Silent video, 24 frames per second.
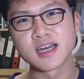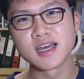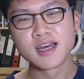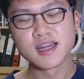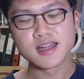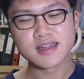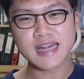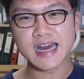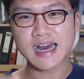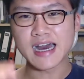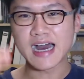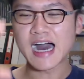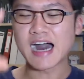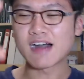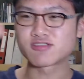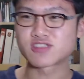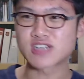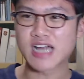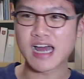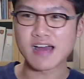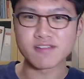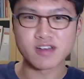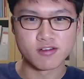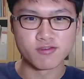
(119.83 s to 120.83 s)
that after
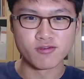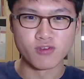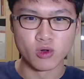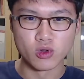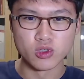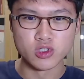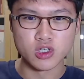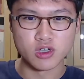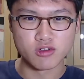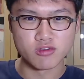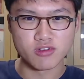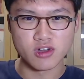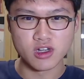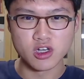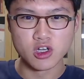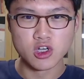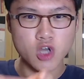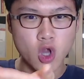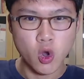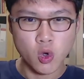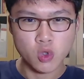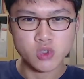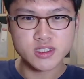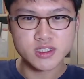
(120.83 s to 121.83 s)
having a folder of
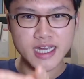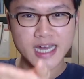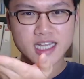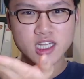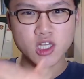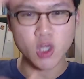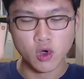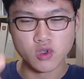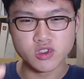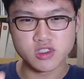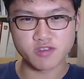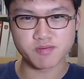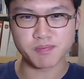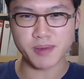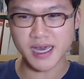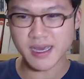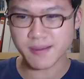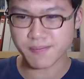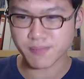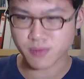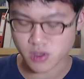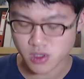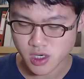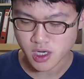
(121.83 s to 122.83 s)
loads and loads of
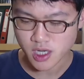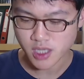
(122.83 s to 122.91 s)
paper,